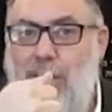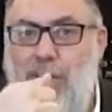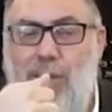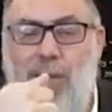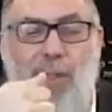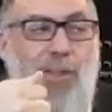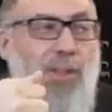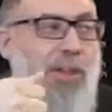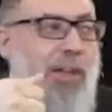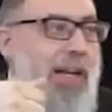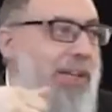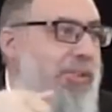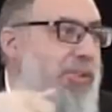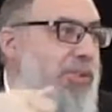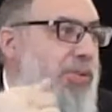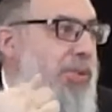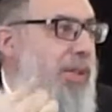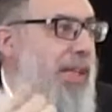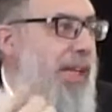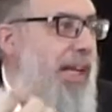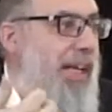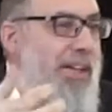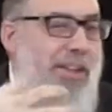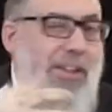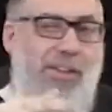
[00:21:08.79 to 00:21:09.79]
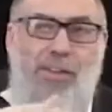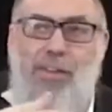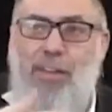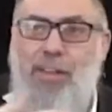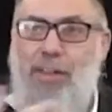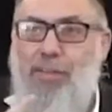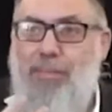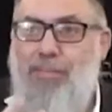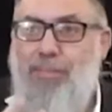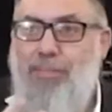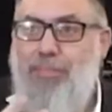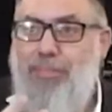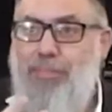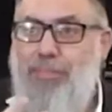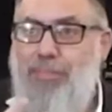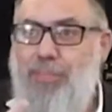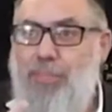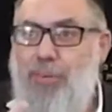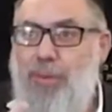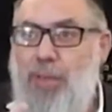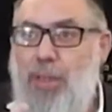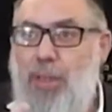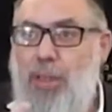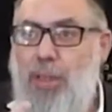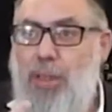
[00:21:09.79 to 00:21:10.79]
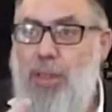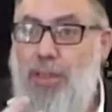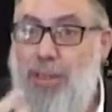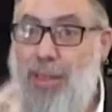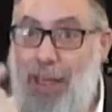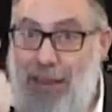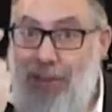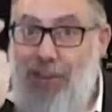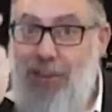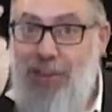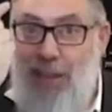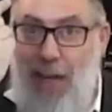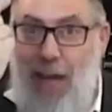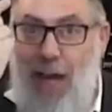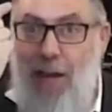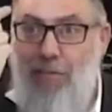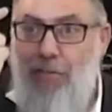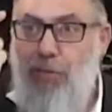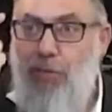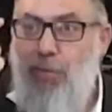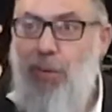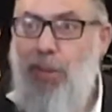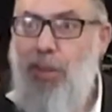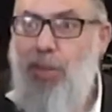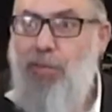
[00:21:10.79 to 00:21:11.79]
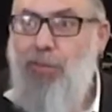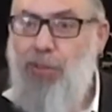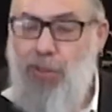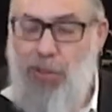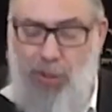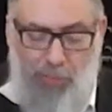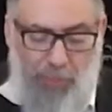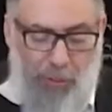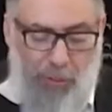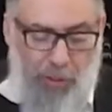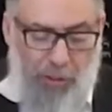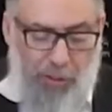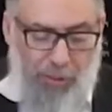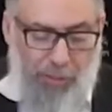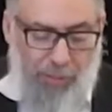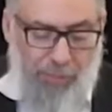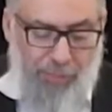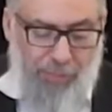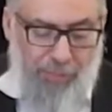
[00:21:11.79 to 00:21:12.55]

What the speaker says: then you're not doing anything. That's the havamin of the Gemara.